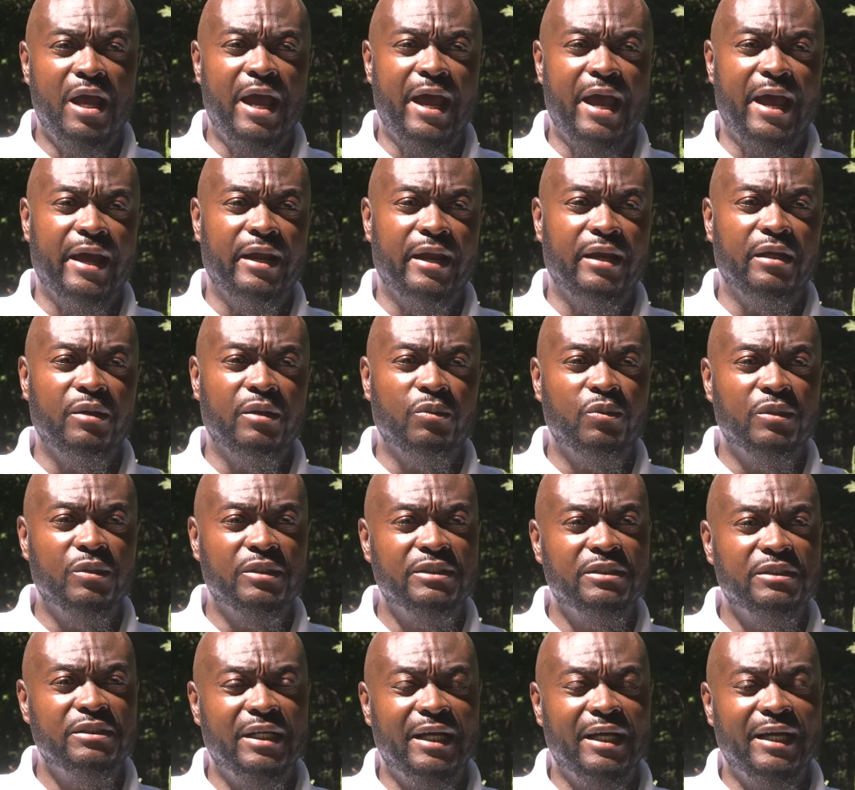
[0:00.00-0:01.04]
and it
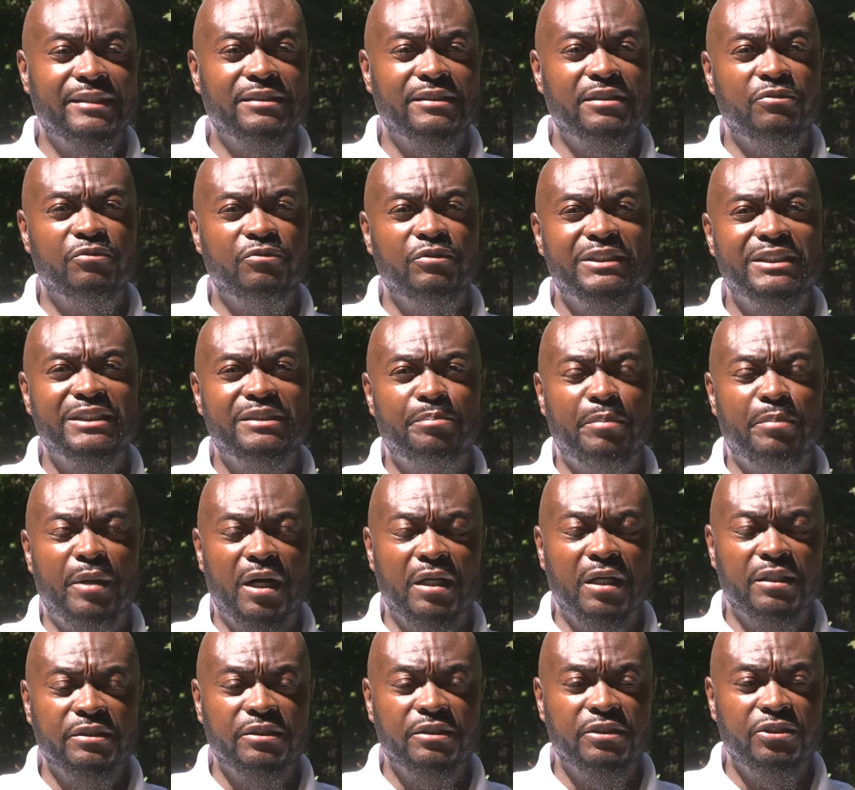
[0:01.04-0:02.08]
was as a
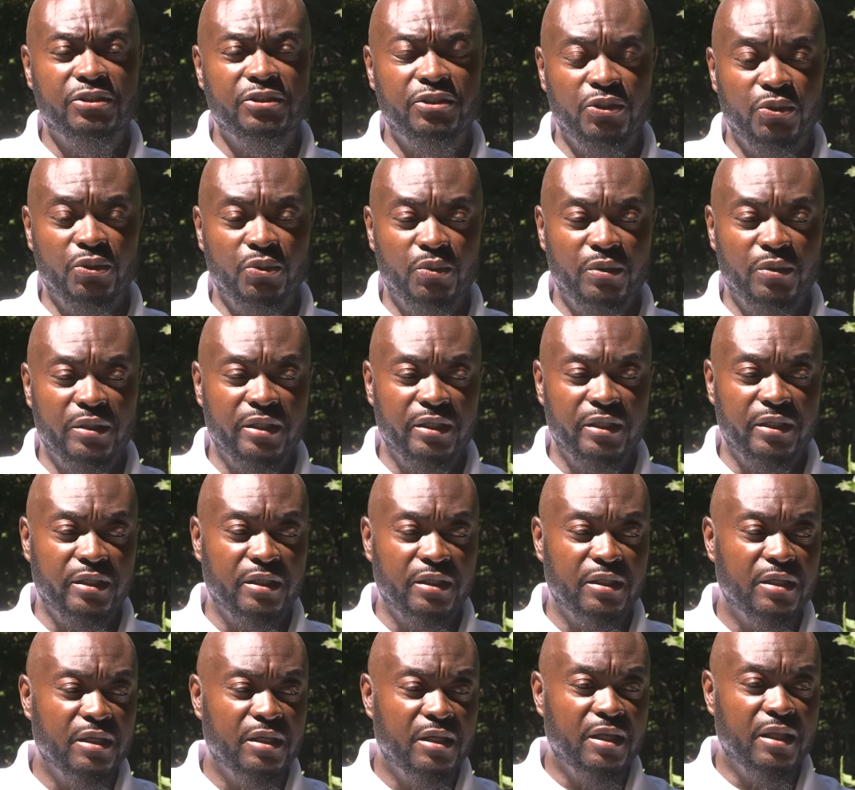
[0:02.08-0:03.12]
response to the
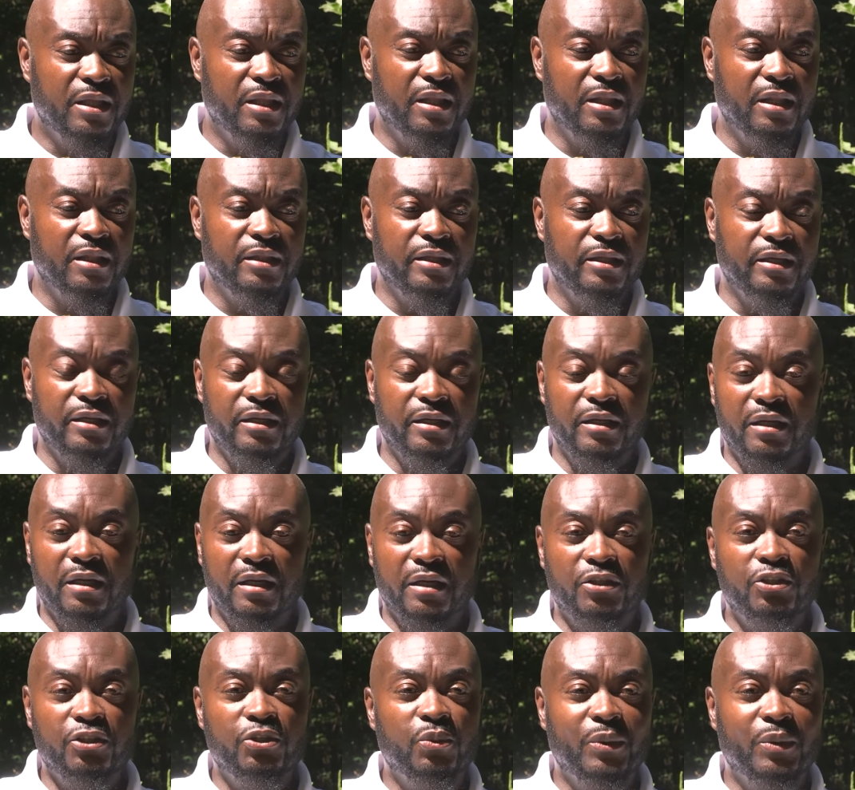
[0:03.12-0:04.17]

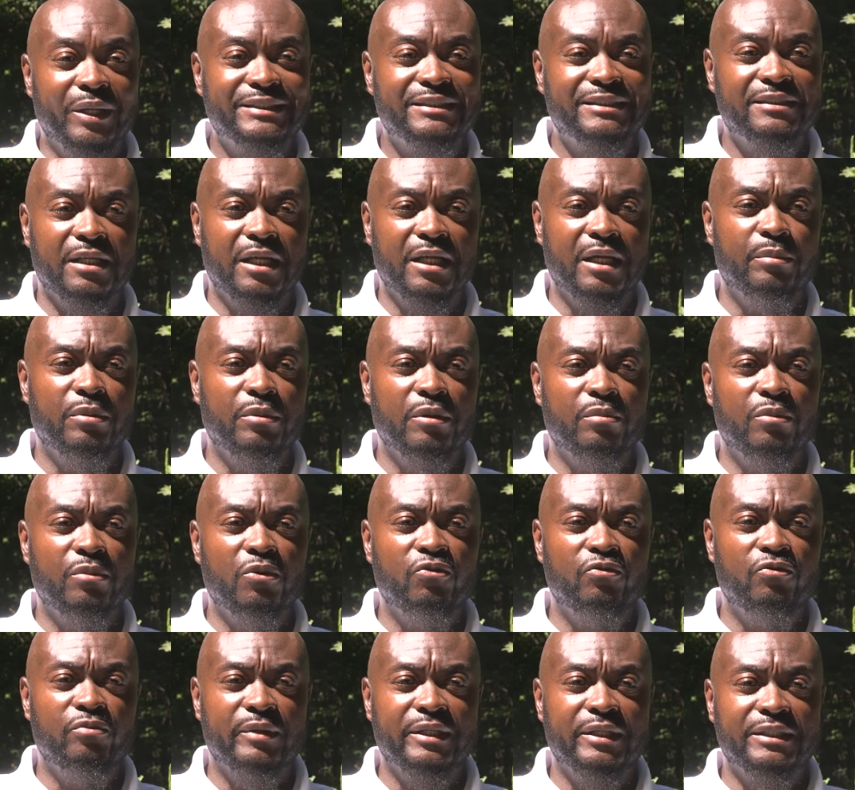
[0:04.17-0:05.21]
U.S. labor
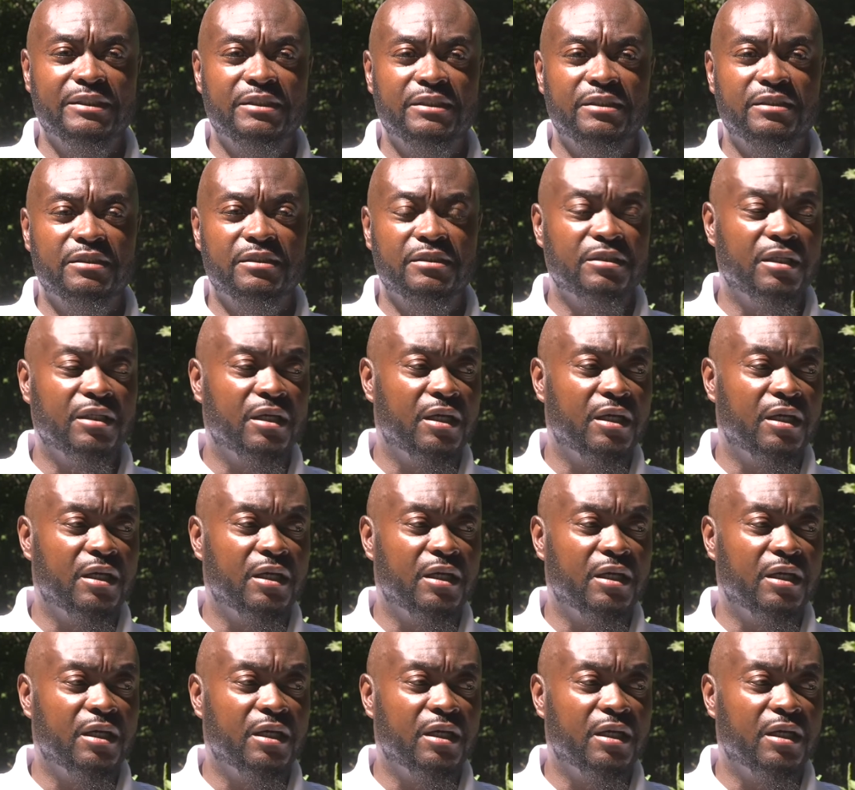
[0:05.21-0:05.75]
movement's